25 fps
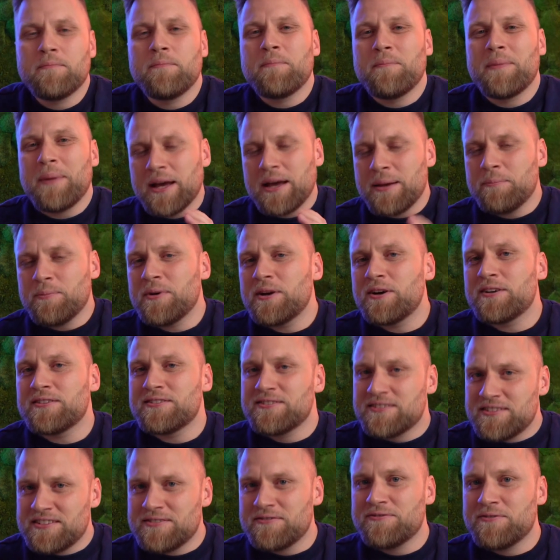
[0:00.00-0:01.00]
I
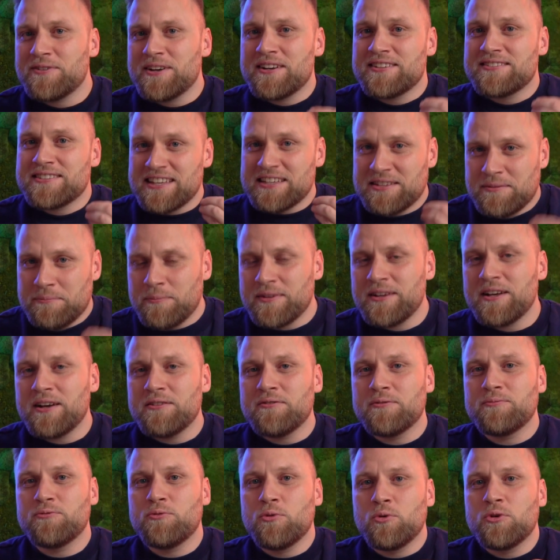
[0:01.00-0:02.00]
personally find that a bit
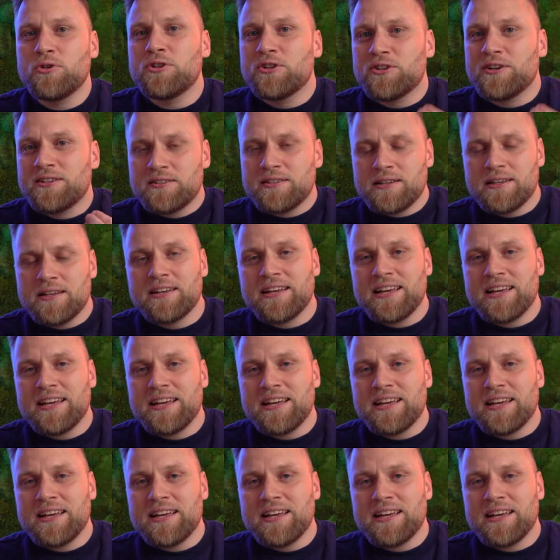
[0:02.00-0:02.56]
unfortunate,